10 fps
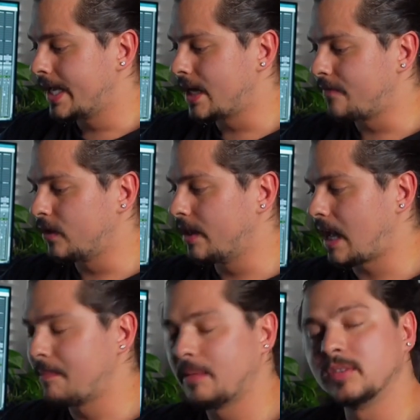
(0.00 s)
and I feel like
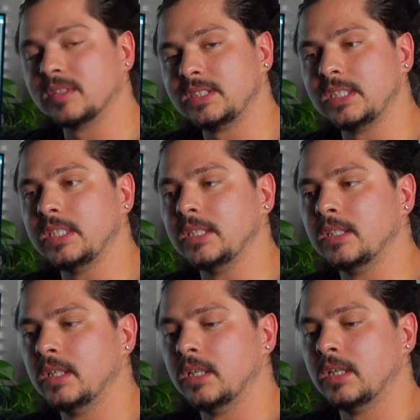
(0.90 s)
I'm able to
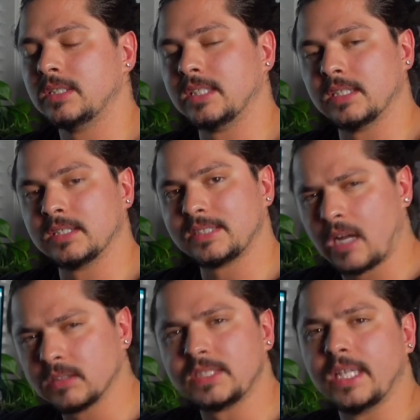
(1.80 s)
see the
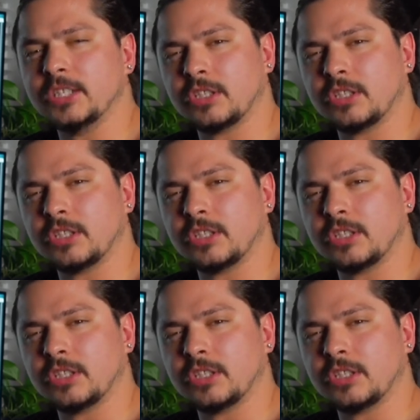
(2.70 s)
soundstage